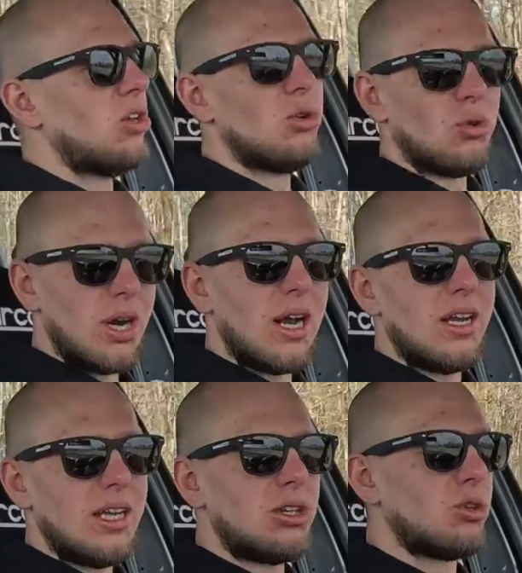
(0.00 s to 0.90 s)
You really
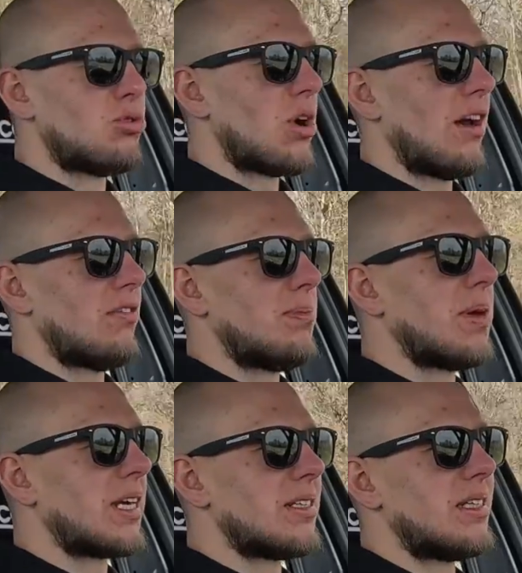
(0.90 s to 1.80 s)
need to drive it,
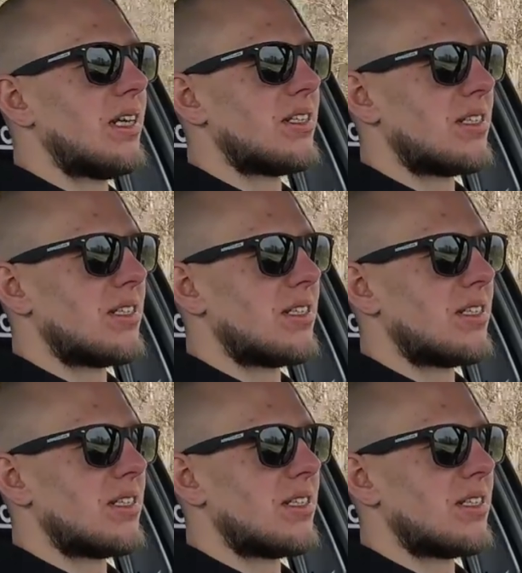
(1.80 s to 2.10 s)
because there is